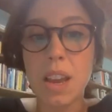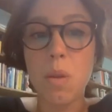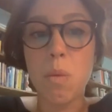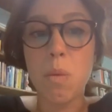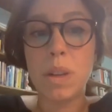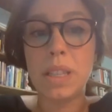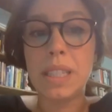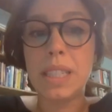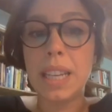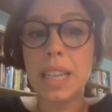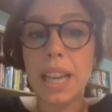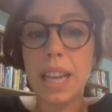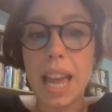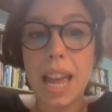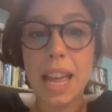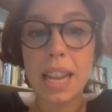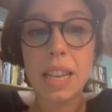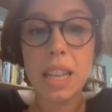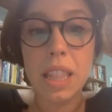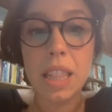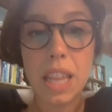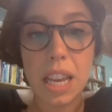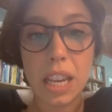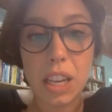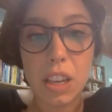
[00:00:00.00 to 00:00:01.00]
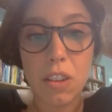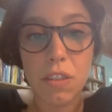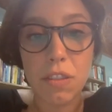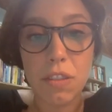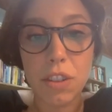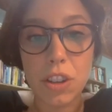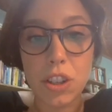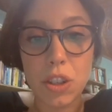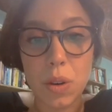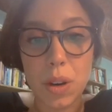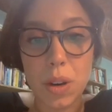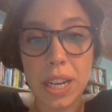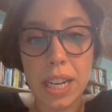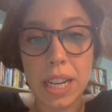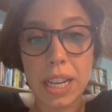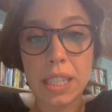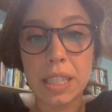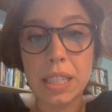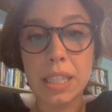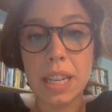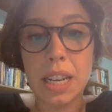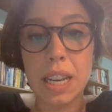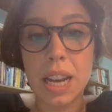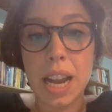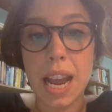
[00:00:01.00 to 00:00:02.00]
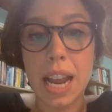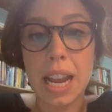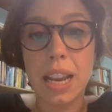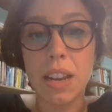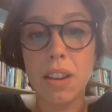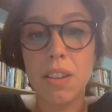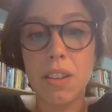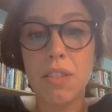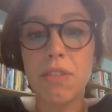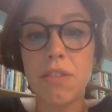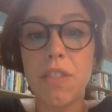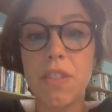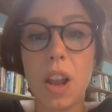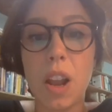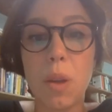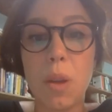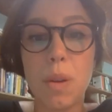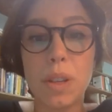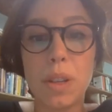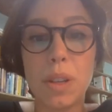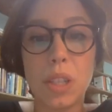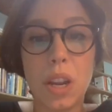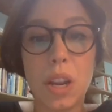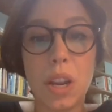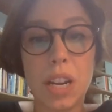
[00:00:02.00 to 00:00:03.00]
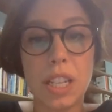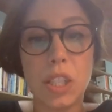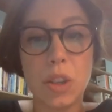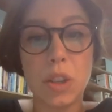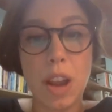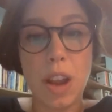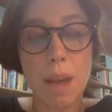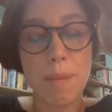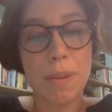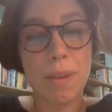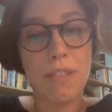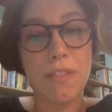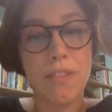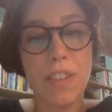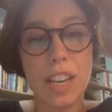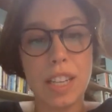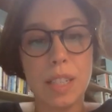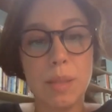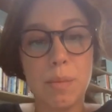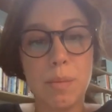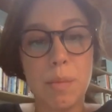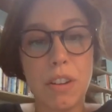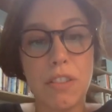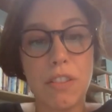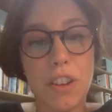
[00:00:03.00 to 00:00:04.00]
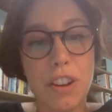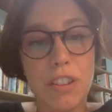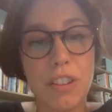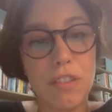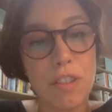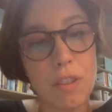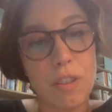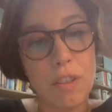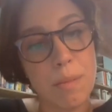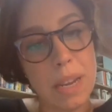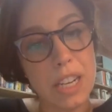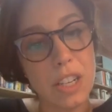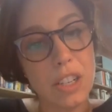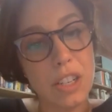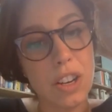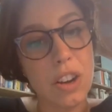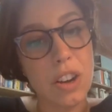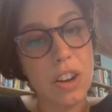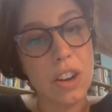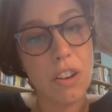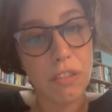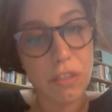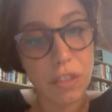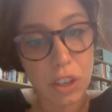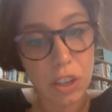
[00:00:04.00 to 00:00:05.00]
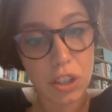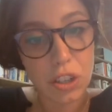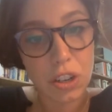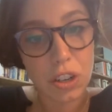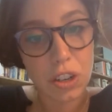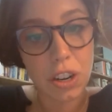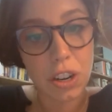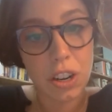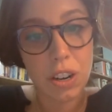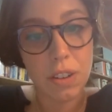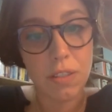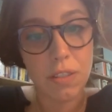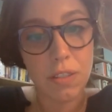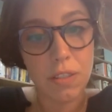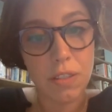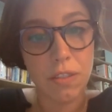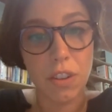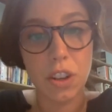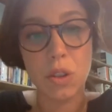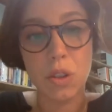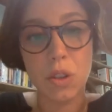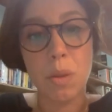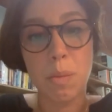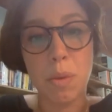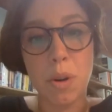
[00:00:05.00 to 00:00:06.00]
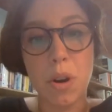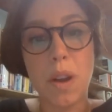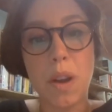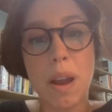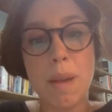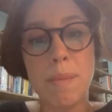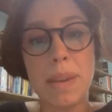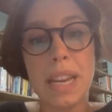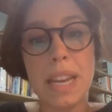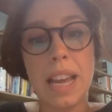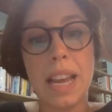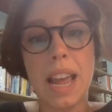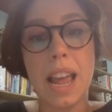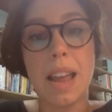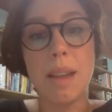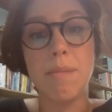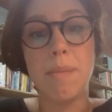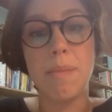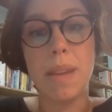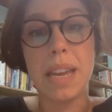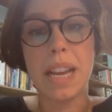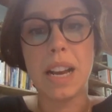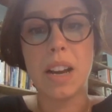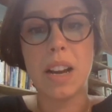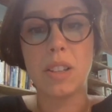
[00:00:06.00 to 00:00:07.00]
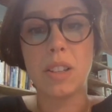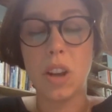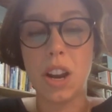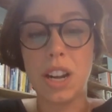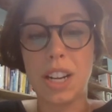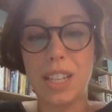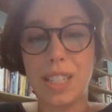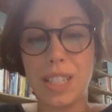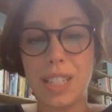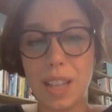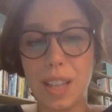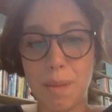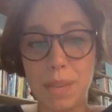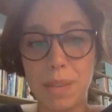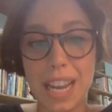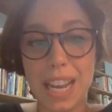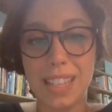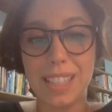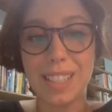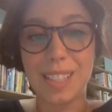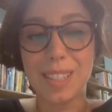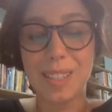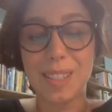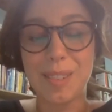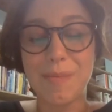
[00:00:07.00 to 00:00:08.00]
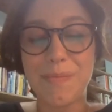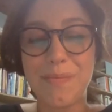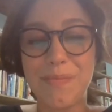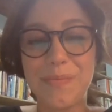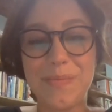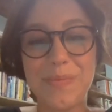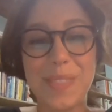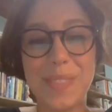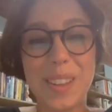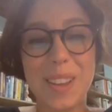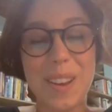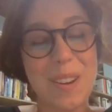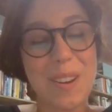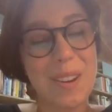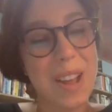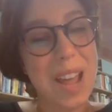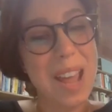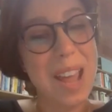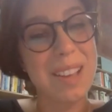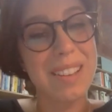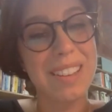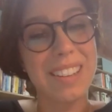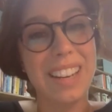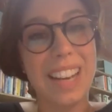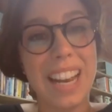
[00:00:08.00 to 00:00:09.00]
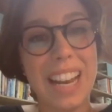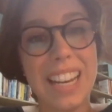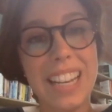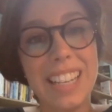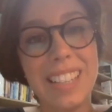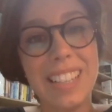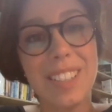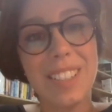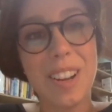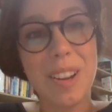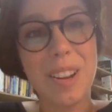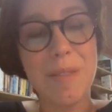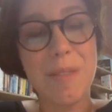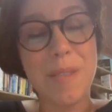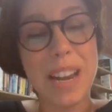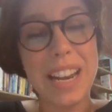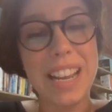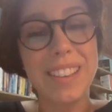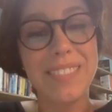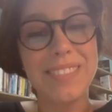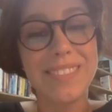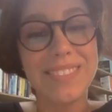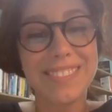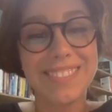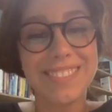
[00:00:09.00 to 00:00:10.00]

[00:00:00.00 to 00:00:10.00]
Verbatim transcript: Once again, thank you for joining us tonight. Follow us on Instagram and Facebook for information on future virtual programming and Bakehouse artist updates. Okay, ladies, are you ready?